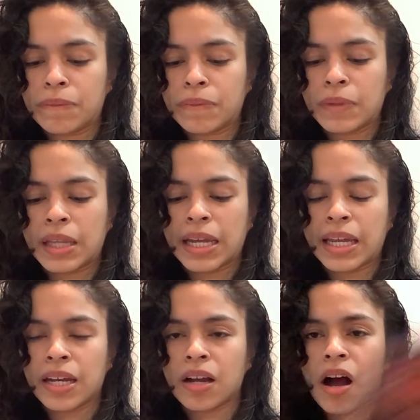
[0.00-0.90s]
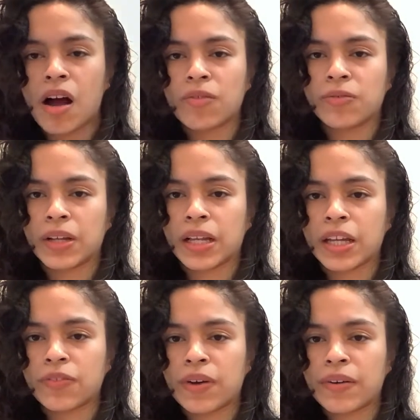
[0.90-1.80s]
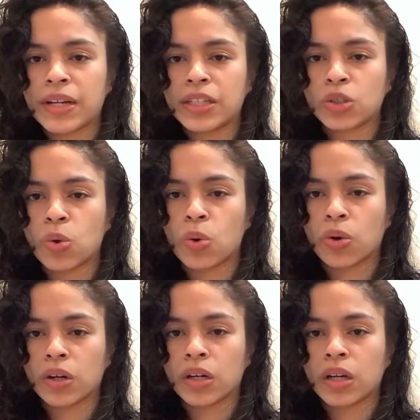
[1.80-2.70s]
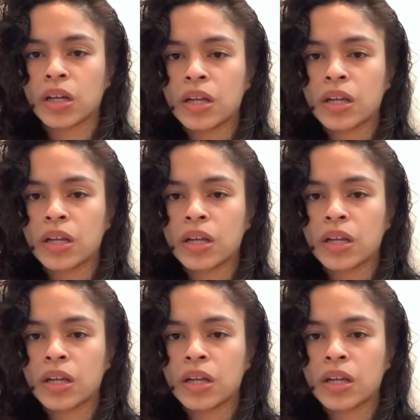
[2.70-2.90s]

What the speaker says: like in a conflict, like very torn.